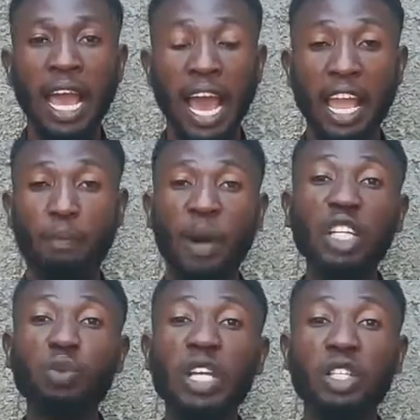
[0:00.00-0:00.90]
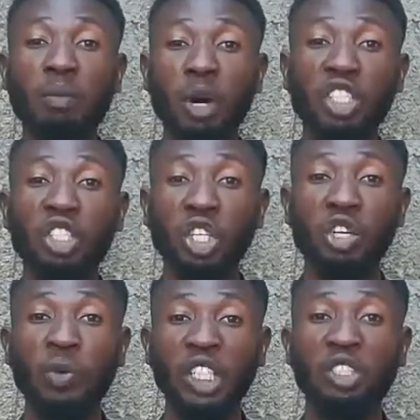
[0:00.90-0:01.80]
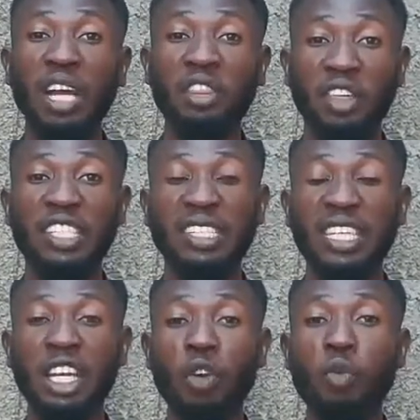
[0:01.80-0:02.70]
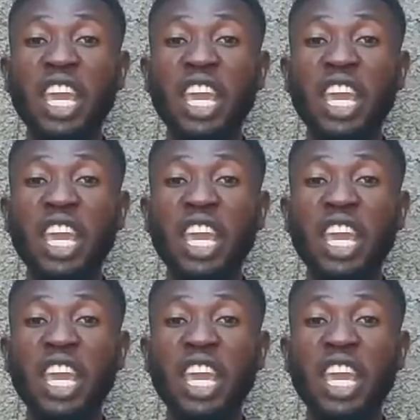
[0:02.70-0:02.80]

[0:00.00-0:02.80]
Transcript: are a pathway to a multi-generational destiny.